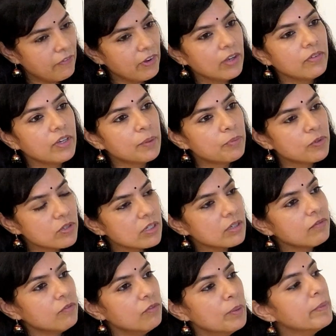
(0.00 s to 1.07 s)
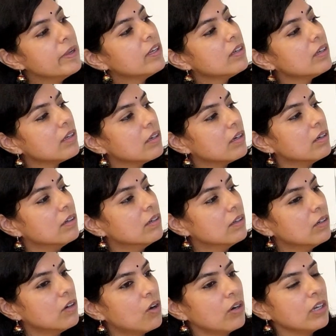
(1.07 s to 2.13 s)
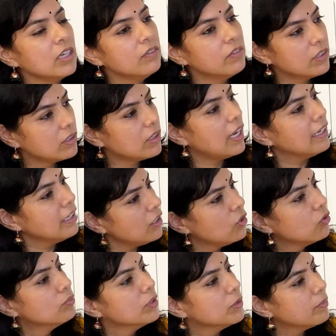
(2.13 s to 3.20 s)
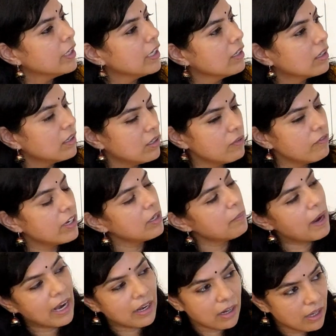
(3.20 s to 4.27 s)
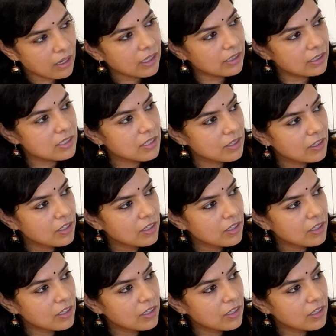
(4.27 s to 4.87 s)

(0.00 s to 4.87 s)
Where we are putting women or even any human being in a very bad light.